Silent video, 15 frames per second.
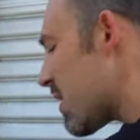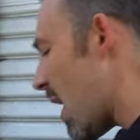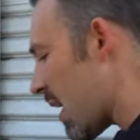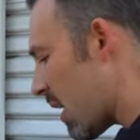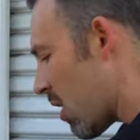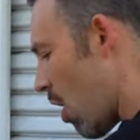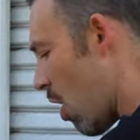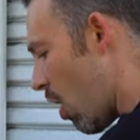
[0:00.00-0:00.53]
not
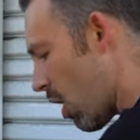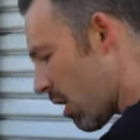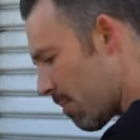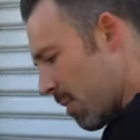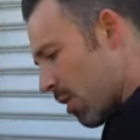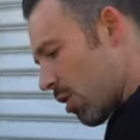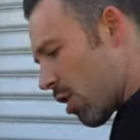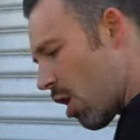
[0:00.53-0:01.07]
gonna harm
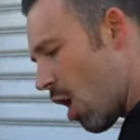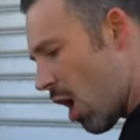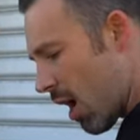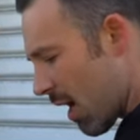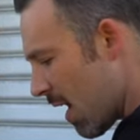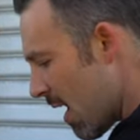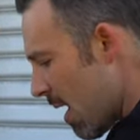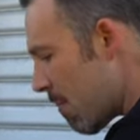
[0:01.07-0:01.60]
your
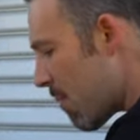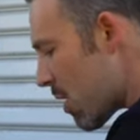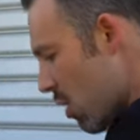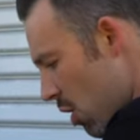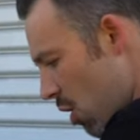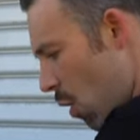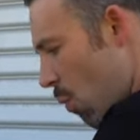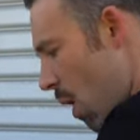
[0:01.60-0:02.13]
car, but you
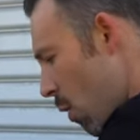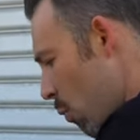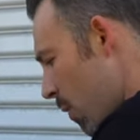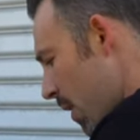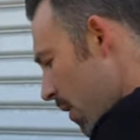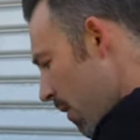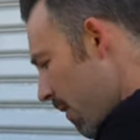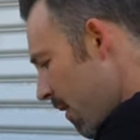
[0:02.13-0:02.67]
know what
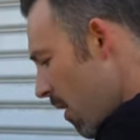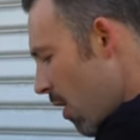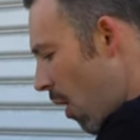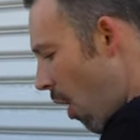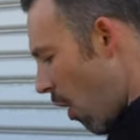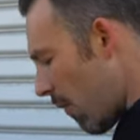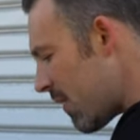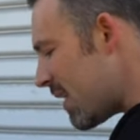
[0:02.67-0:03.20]
will?
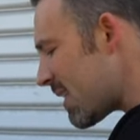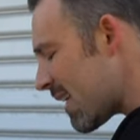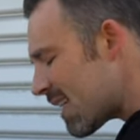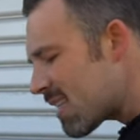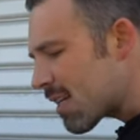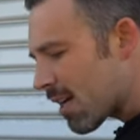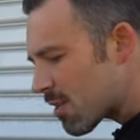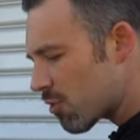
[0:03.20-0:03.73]
All these
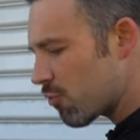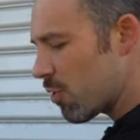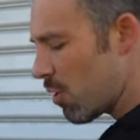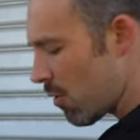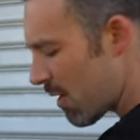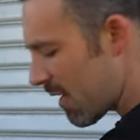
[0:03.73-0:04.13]
industrial